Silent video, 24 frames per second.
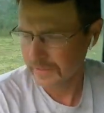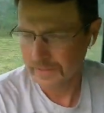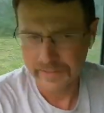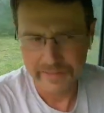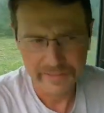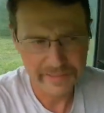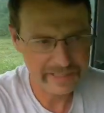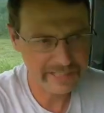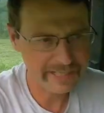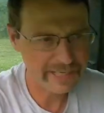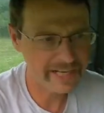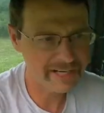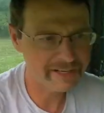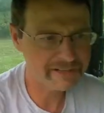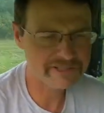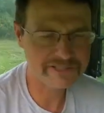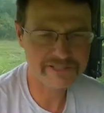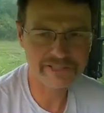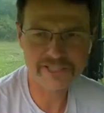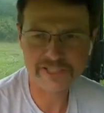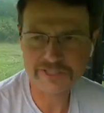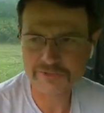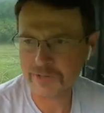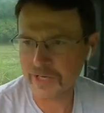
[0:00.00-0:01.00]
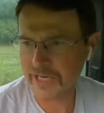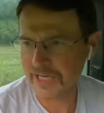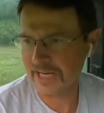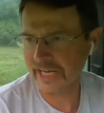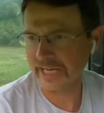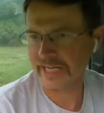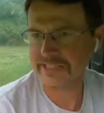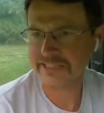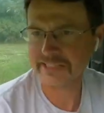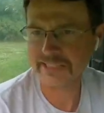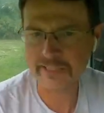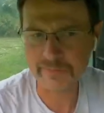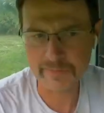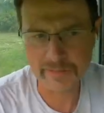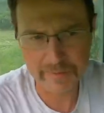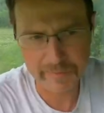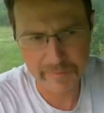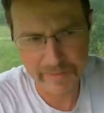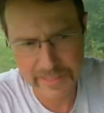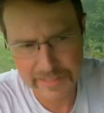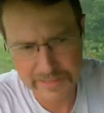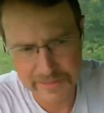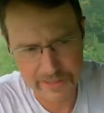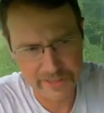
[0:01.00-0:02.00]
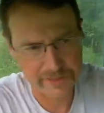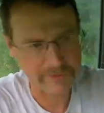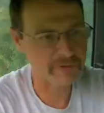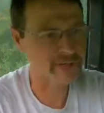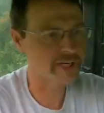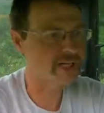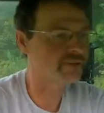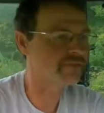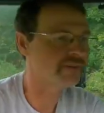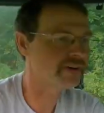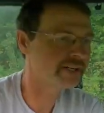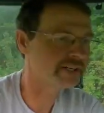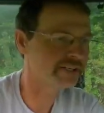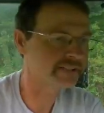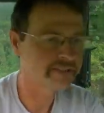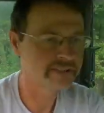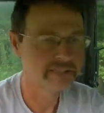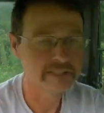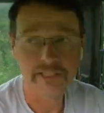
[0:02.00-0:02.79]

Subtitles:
I think Alex on his way. I can see him yet, but he's on his way over here.